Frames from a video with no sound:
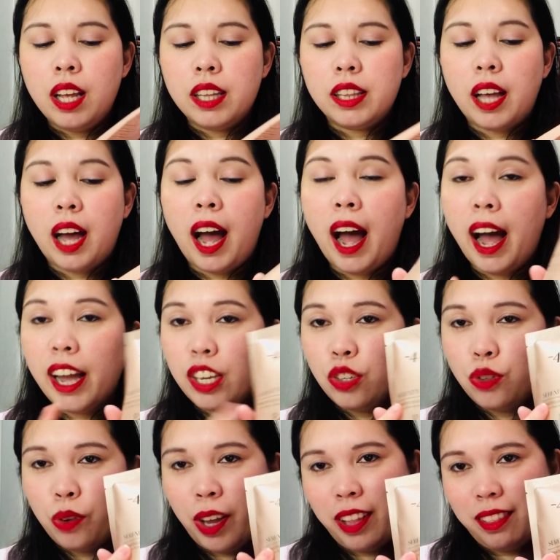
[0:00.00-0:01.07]
the
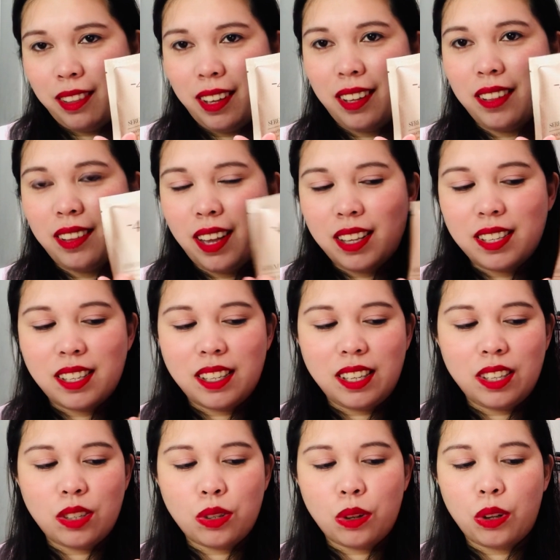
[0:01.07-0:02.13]
hydrating Dead Sea
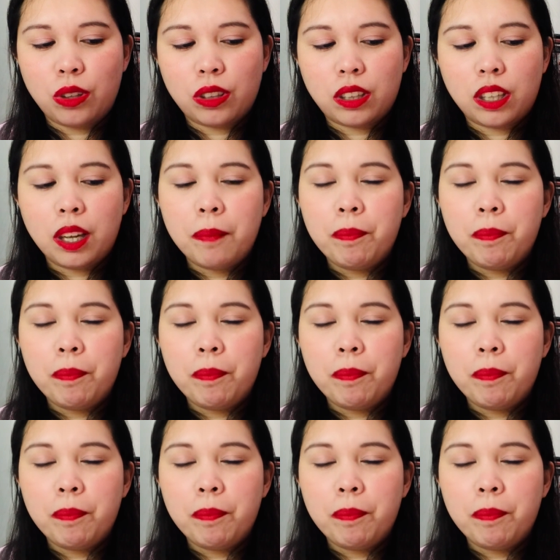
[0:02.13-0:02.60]
Salt.